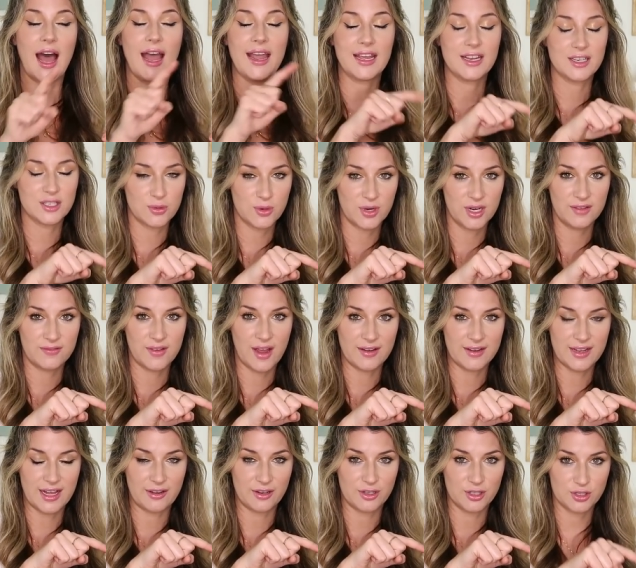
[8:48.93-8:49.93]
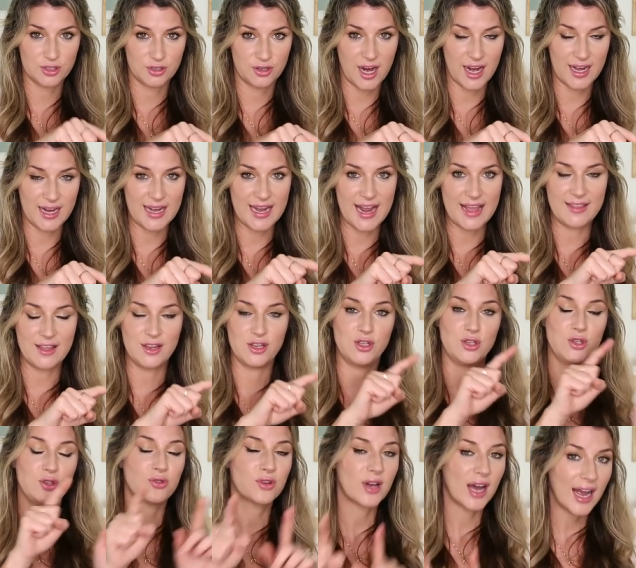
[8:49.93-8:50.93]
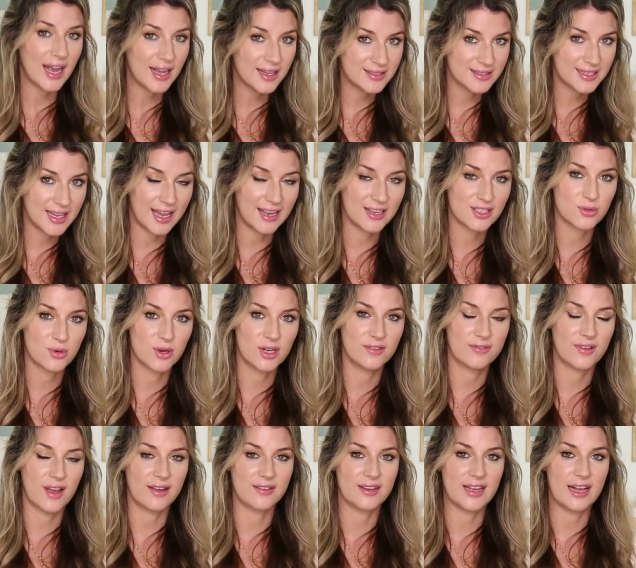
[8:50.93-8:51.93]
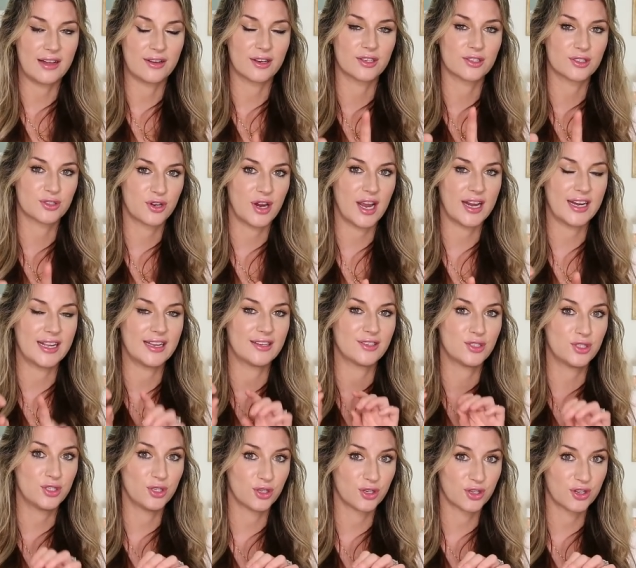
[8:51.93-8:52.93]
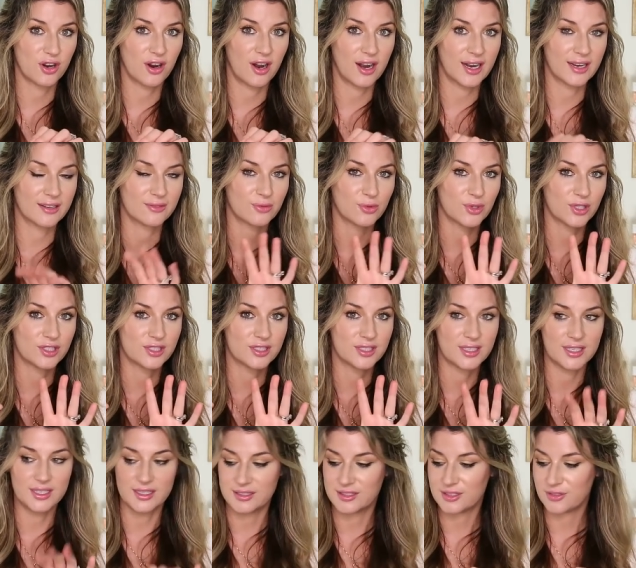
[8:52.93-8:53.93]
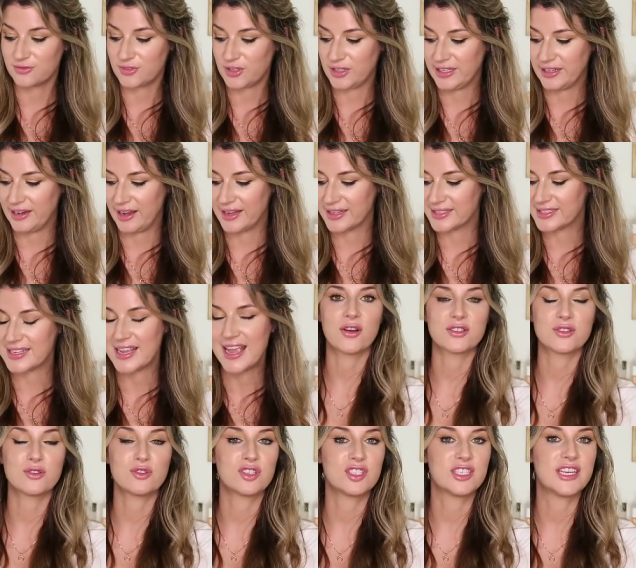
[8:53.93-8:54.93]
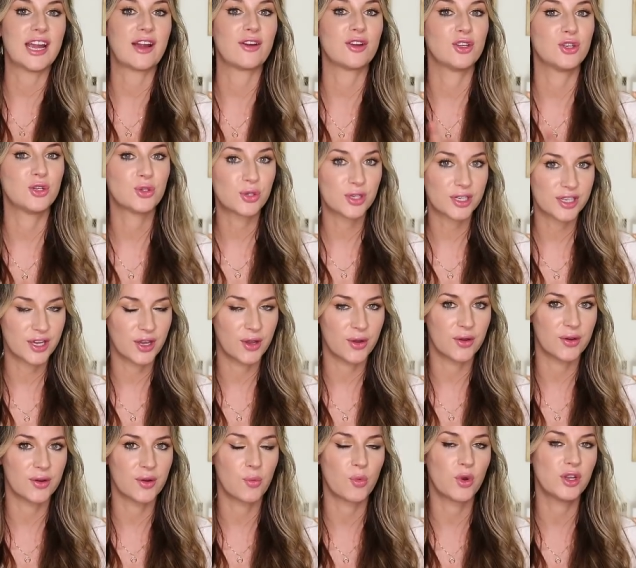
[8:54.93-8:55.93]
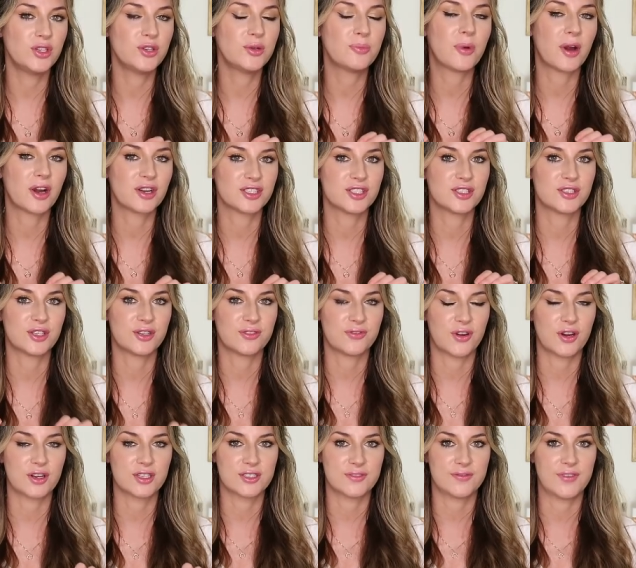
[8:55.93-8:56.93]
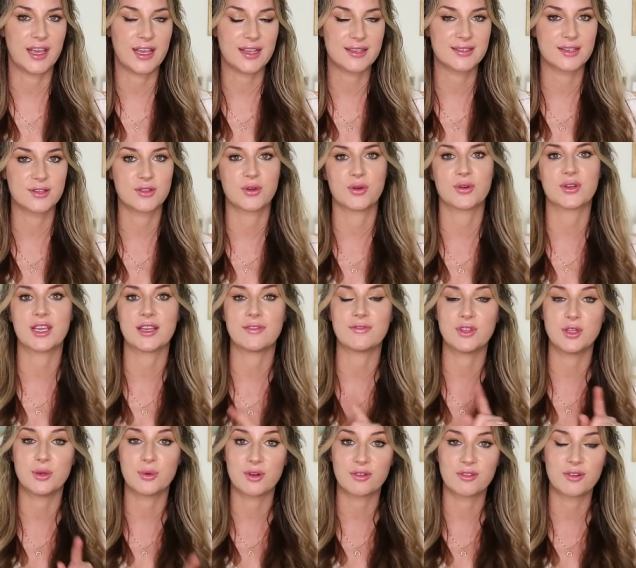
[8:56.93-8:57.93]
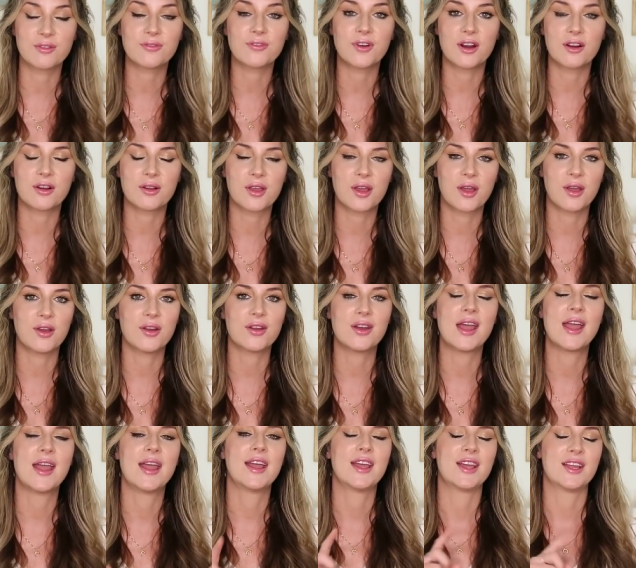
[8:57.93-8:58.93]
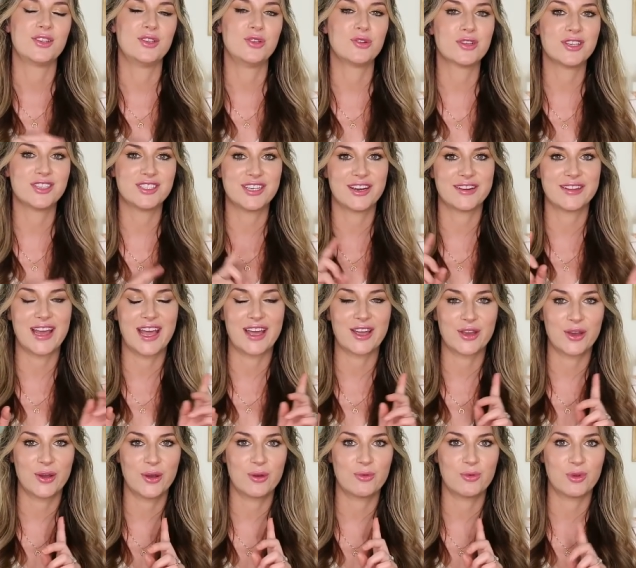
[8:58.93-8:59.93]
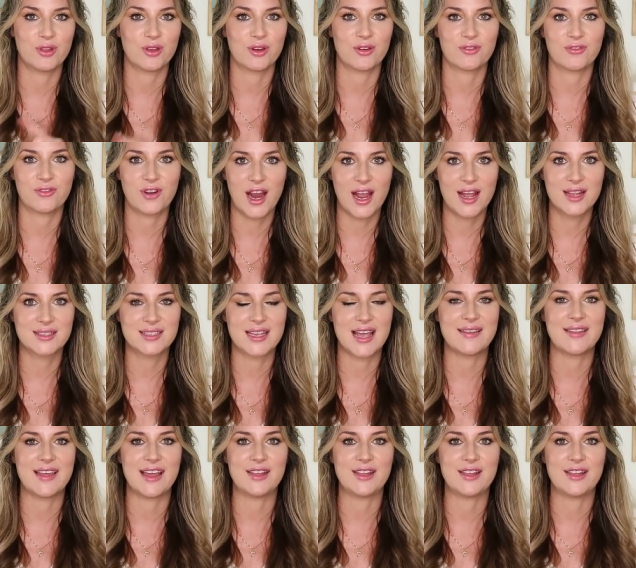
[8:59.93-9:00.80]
I get $25 credit and then you guys get $25 credit to your cart, which is really nice. And also share your code. When you purchase your first fix, they'll give you a referral code and you can share that code with your friends